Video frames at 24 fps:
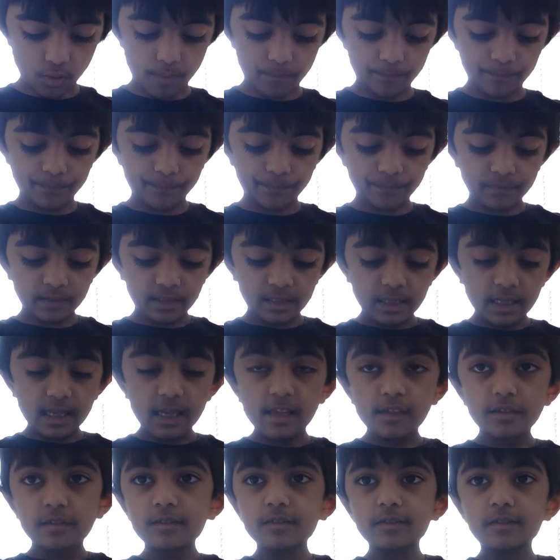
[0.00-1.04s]
um,
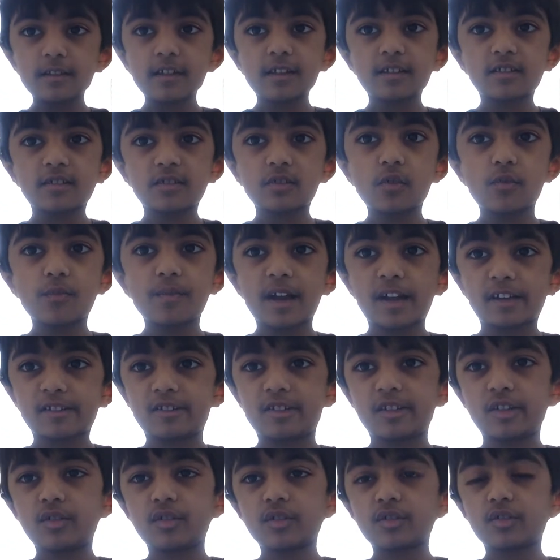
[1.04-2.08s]
let's go back
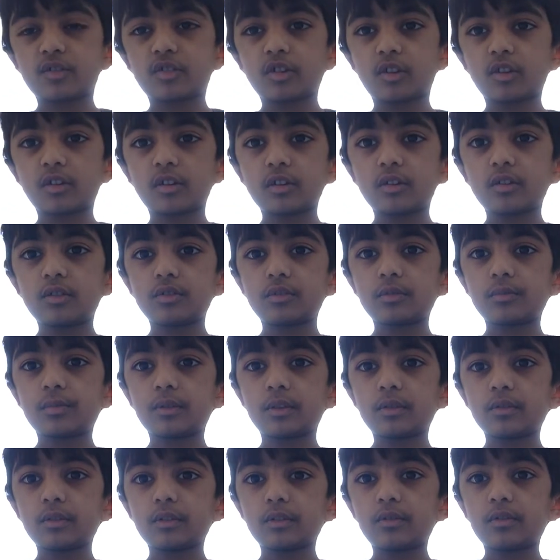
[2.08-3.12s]
to talking
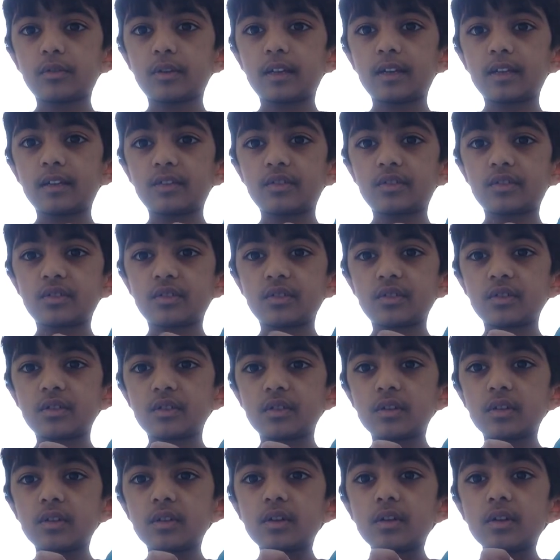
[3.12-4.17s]
about Uranus.
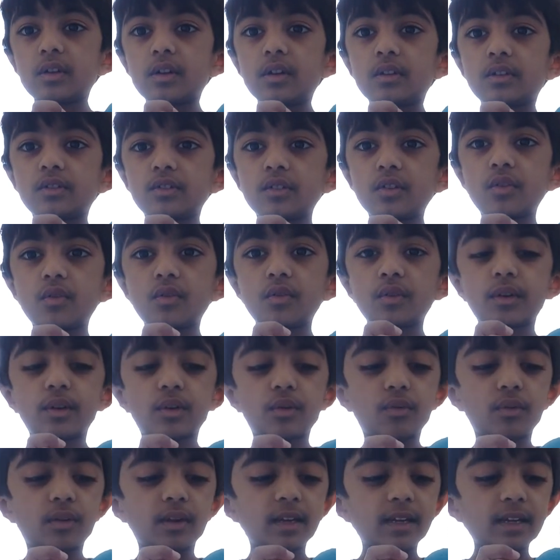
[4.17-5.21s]
So
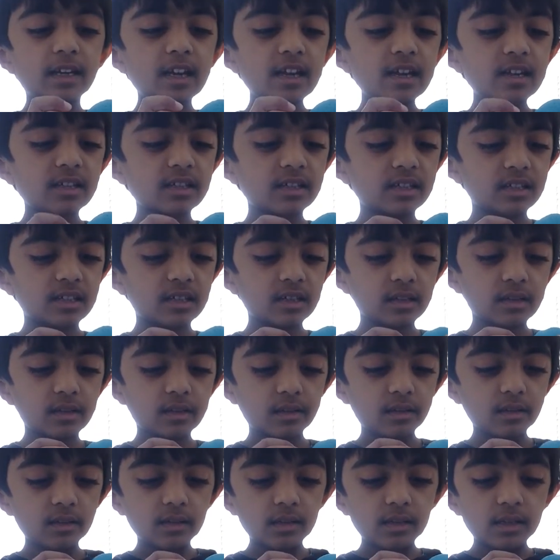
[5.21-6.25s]
Uranus
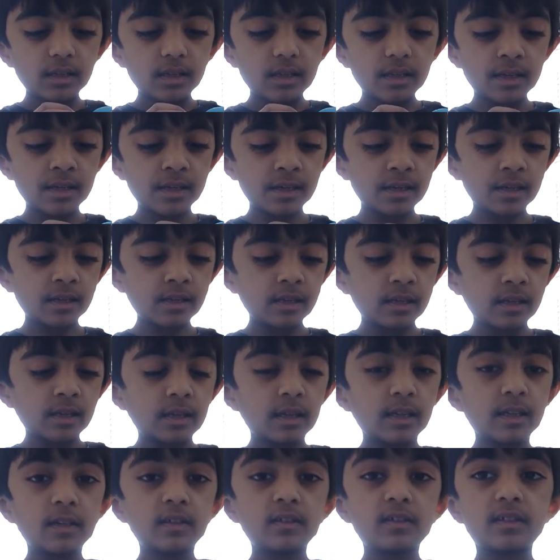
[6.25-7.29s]
eh,
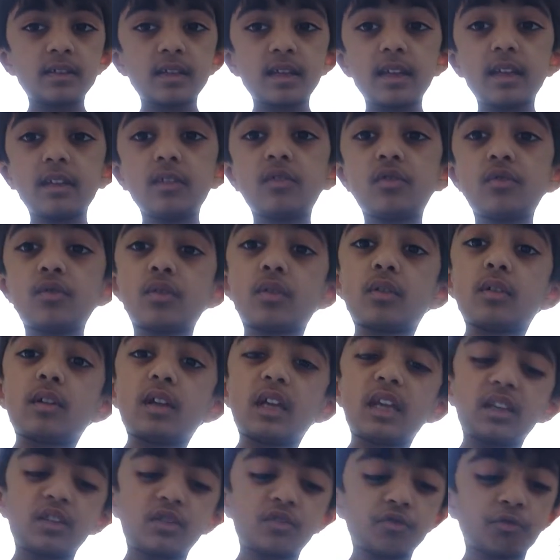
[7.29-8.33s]
is is
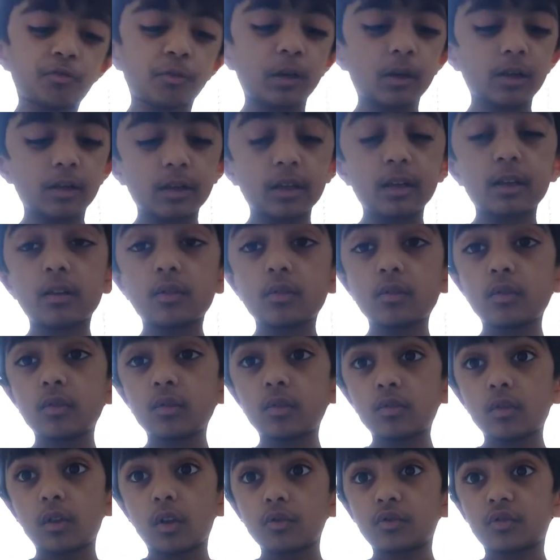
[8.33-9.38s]
is, really
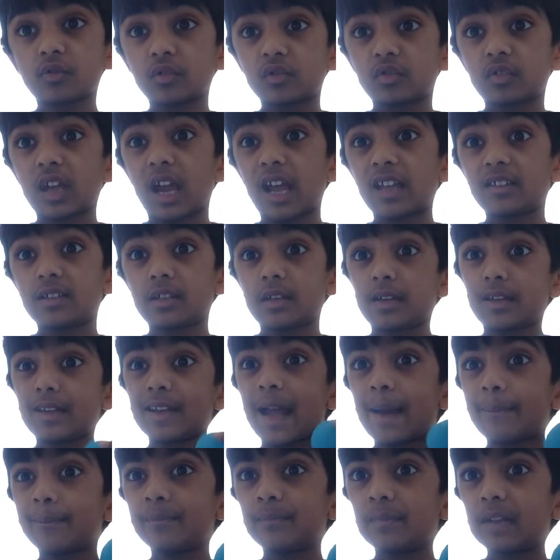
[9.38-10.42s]
close to the size of,
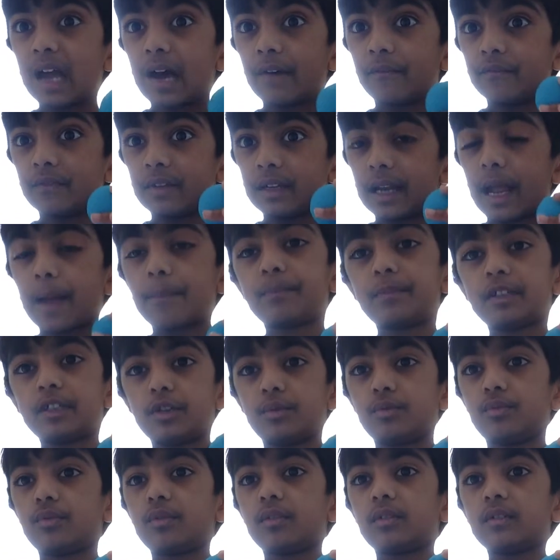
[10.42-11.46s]
Nep of
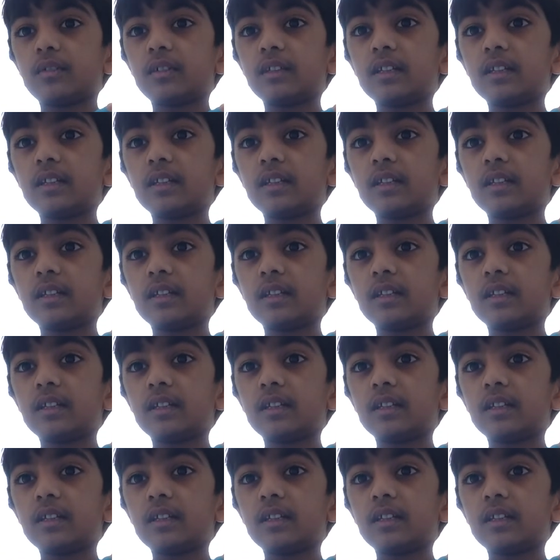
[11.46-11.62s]
Neptune.